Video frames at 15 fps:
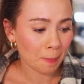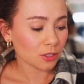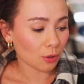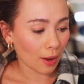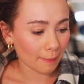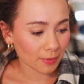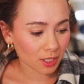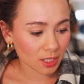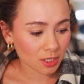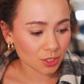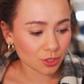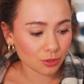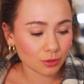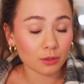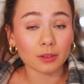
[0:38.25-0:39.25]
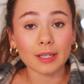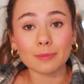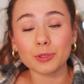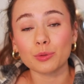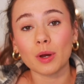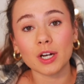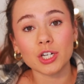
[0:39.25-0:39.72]
so i'm gonna do lip
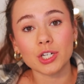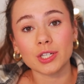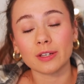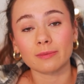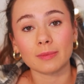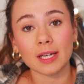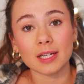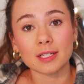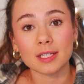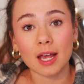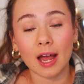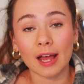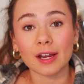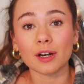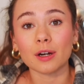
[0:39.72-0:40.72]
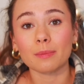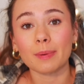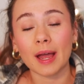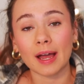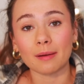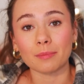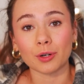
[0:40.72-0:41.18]
swatches of my entire
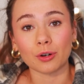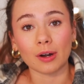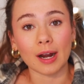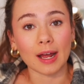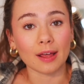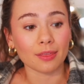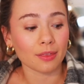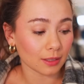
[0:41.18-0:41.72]
pat mcgrath